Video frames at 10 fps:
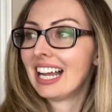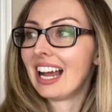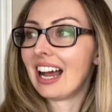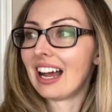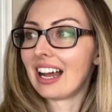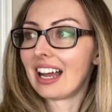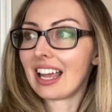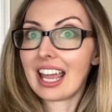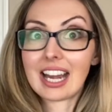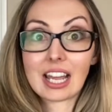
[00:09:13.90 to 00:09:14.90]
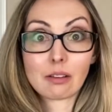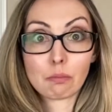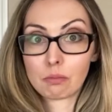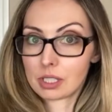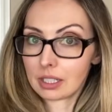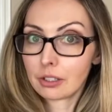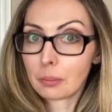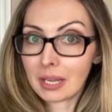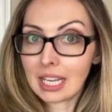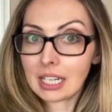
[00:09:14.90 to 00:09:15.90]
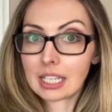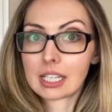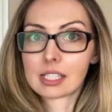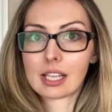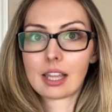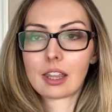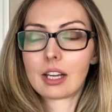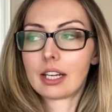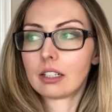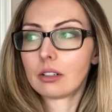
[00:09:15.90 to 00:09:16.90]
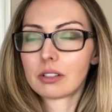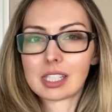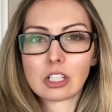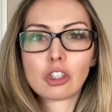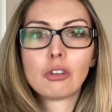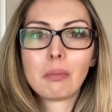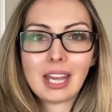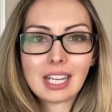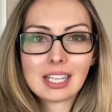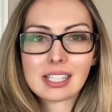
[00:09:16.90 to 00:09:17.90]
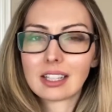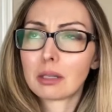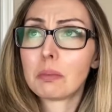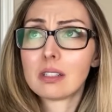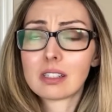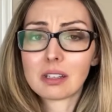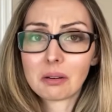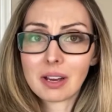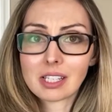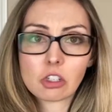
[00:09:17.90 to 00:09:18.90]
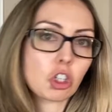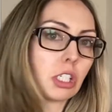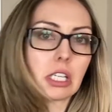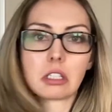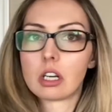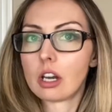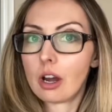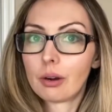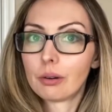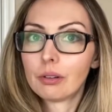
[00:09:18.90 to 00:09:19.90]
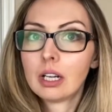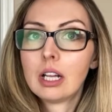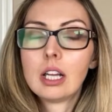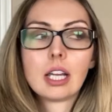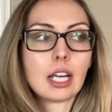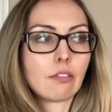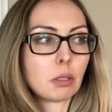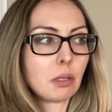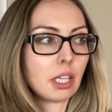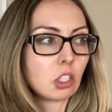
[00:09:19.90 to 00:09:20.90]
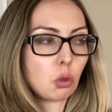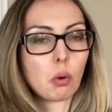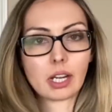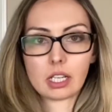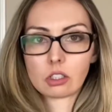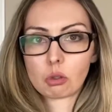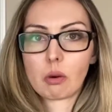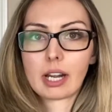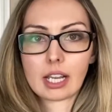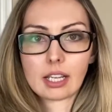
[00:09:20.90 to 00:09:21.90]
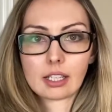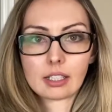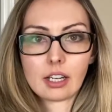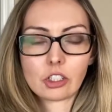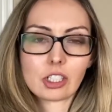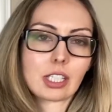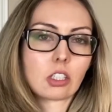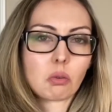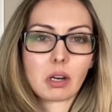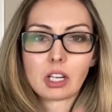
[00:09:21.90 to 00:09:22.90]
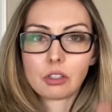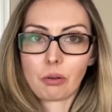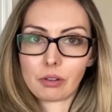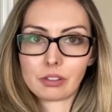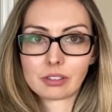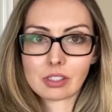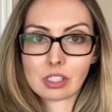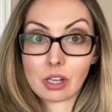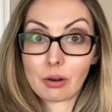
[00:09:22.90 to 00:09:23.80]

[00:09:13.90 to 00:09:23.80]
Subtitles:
And I was a little panicky because I thought, oh, is that too many? Is that like PCOS? And she said, no, it'd have to be like 20 and 20, not just like 20 total. So